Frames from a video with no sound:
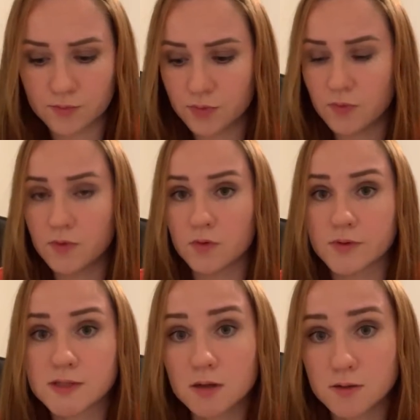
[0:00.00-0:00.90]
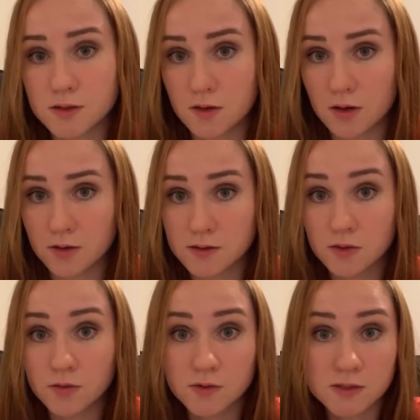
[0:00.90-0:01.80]
put the results there.
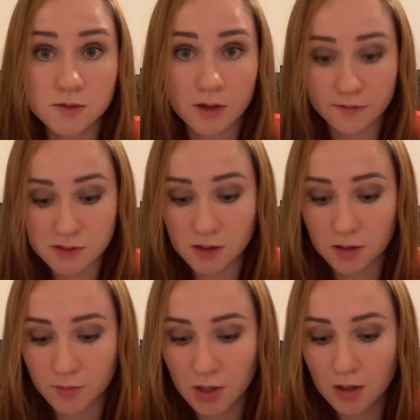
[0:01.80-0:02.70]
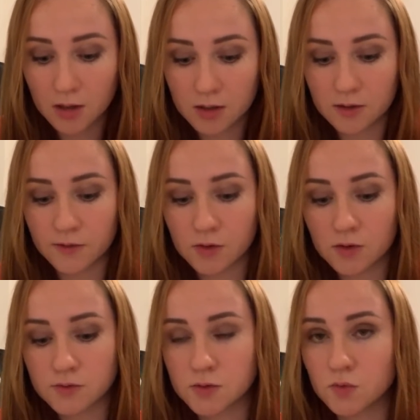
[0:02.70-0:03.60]
So you still have time if you
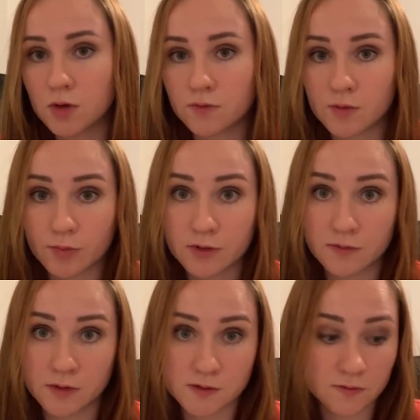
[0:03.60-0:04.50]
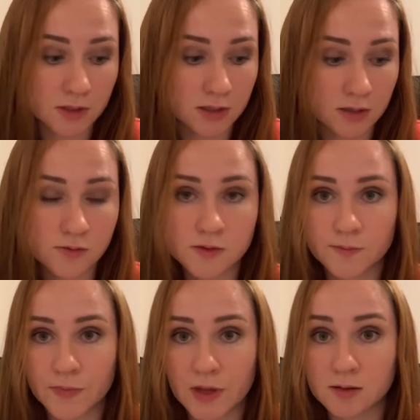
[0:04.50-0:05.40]
go to one of the previous
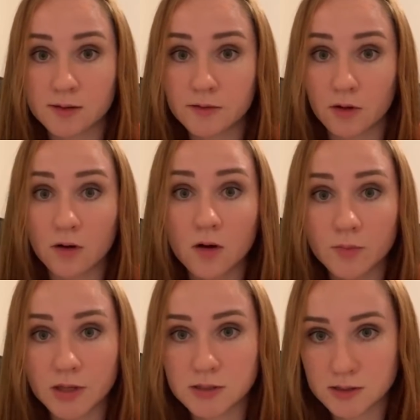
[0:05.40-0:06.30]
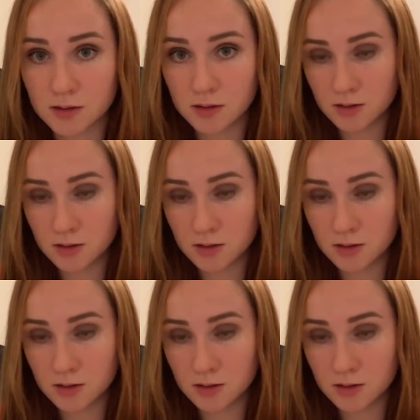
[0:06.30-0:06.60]
videos and leave a comment.